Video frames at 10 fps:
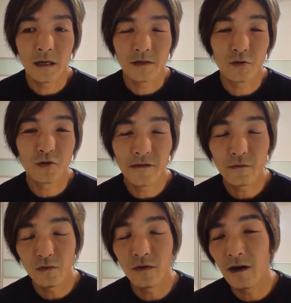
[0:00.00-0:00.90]
So you have
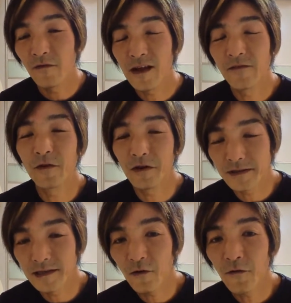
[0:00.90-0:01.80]
to fend for
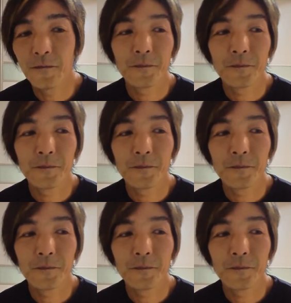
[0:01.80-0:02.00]
yourself.